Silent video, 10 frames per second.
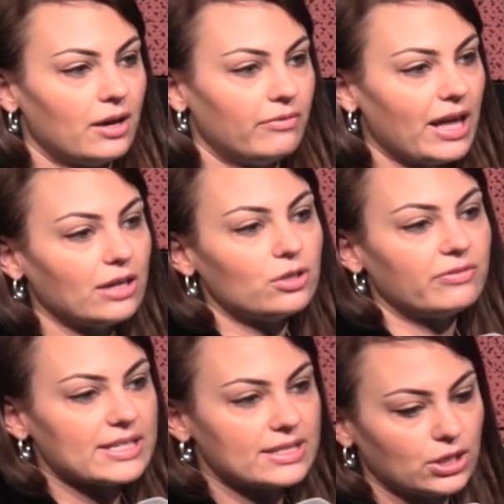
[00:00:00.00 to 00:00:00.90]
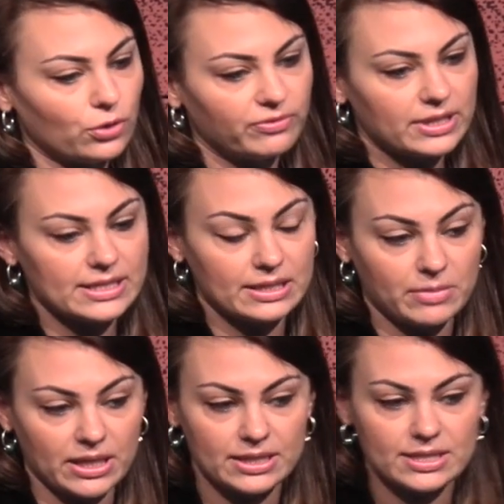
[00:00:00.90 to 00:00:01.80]
Value investing obviously
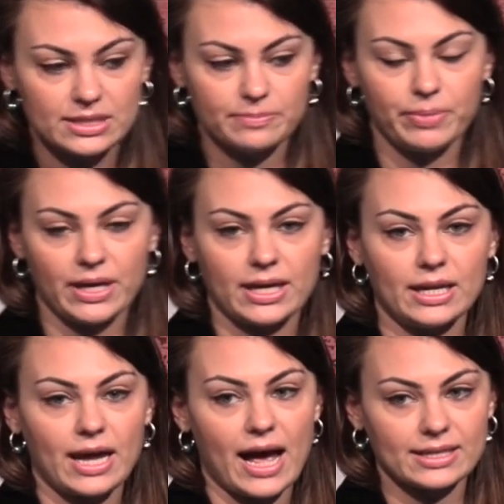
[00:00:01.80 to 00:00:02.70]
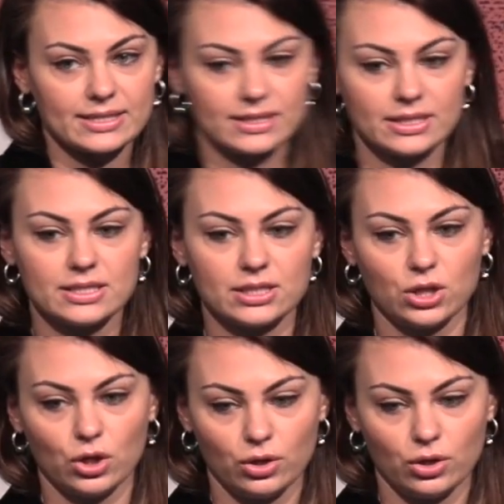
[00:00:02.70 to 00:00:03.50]
means picking assets